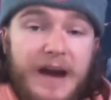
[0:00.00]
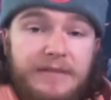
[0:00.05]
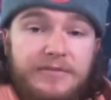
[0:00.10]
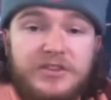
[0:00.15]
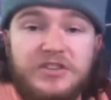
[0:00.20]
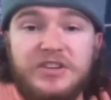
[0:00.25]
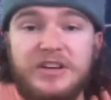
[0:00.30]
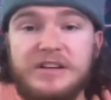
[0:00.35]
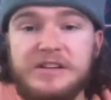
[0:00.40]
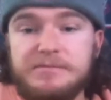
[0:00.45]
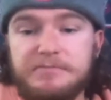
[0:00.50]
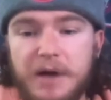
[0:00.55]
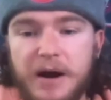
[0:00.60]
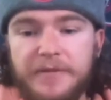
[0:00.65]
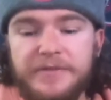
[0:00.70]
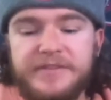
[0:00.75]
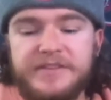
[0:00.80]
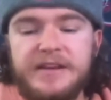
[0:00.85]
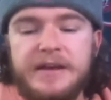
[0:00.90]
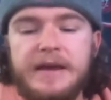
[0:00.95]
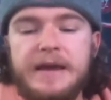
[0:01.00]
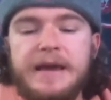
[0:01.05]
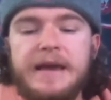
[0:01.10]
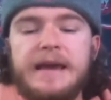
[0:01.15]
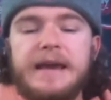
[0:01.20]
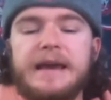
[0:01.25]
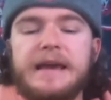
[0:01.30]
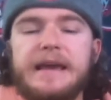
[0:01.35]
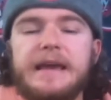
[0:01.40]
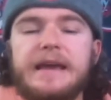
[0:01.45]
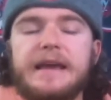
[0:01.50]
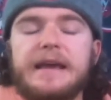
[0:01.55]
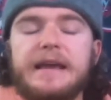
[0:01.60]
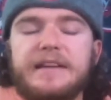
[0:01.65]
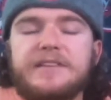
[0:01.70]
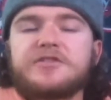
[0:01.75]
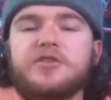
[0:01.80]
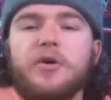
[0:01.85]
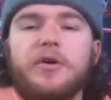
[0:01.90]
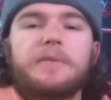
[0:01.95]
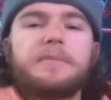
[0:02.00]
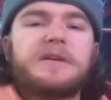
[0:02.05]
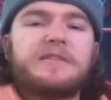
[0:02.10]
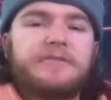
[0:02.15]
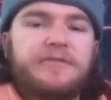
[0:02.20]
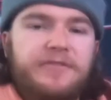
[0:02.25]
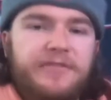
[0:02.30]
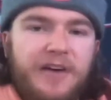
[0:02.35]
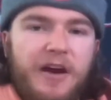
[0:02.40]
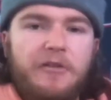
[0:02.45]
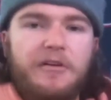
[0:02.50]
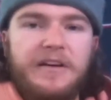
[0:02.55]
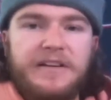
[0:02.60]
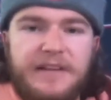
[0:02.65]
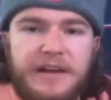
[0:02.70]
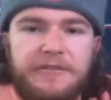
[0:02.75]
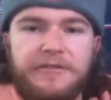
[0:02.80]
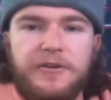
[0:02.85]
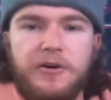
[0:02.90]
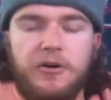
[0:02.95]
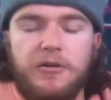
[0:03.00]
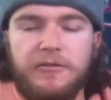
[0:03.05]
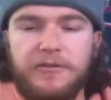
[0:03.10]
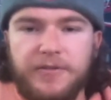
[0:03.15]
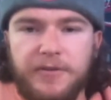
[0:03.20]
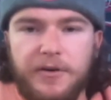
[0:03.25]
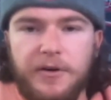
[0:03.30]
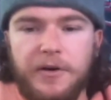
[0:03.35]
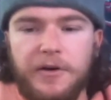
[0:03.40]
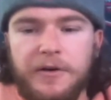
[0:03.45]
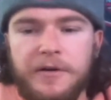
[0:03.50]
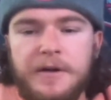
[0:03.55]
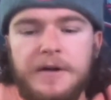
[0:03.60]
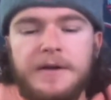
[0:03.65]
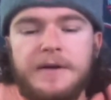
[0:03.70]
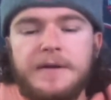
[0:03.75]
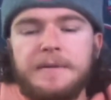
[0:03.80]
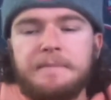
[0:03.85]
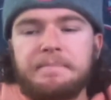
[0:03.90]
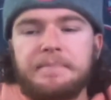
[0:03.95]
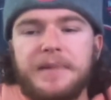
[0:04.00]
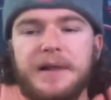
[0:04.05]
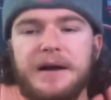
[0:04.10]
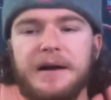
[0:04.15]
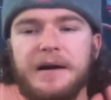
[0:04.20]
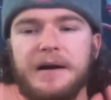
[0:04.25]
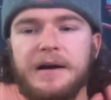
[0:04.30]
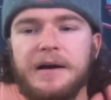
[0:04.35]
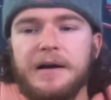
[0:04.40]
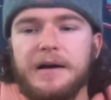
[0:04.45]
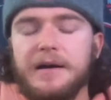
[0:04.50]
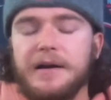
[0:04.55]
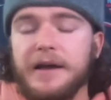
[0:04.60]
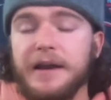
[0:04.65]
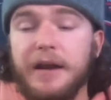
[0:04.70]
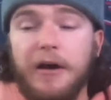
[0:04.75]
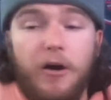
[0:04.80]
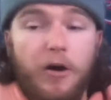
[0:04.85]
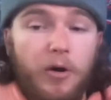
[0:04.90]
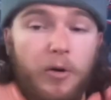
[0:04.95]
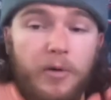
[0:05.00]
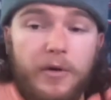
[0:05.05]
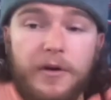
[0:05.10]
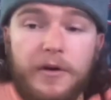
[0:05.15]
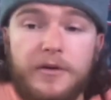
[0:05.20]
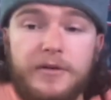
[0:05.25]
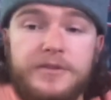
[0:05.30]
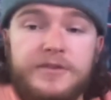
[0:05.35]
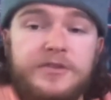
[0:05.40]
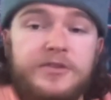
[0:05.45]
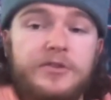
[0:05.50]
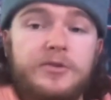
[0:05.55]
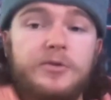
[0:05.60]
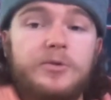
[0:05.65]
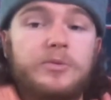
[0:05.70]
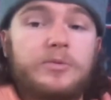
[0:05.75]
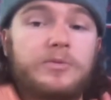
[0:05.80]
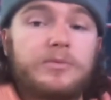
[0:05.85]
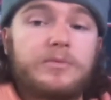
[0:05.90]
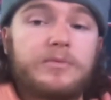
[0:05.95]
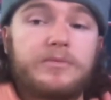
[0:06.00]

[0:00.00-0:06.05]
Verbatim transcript: or six months, it is going to be very difficult for uh, an owner to.